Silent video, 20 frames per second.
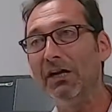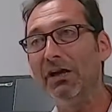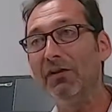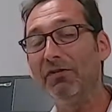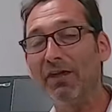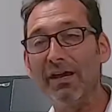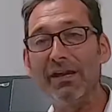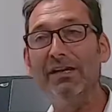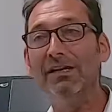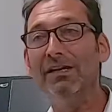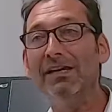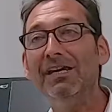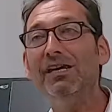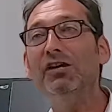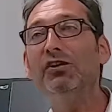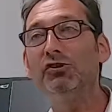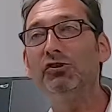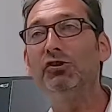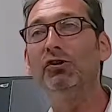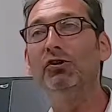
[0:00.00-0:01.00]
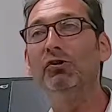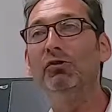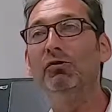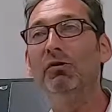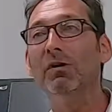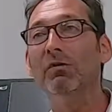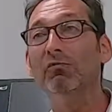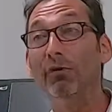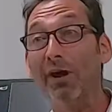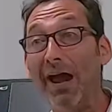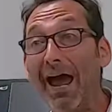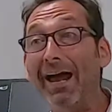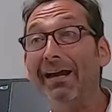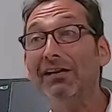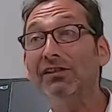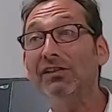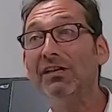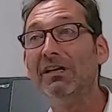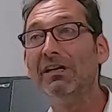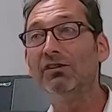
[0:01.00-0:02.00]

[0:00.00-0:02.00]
they need to react.